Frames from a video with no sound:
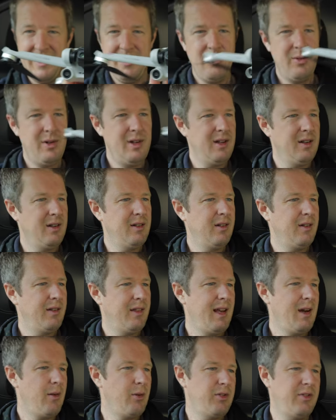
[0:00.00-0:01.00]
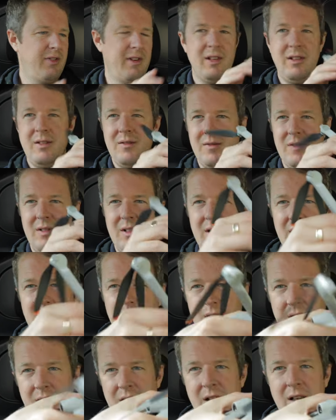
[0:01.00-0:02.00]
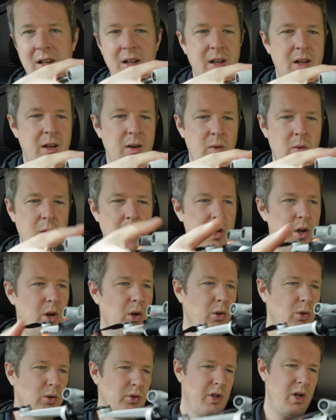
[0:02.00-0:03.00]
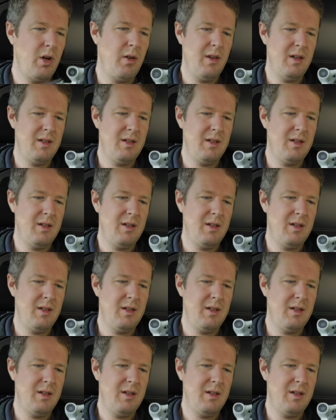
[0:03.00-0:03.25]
Well, that was fun. What a cool drone.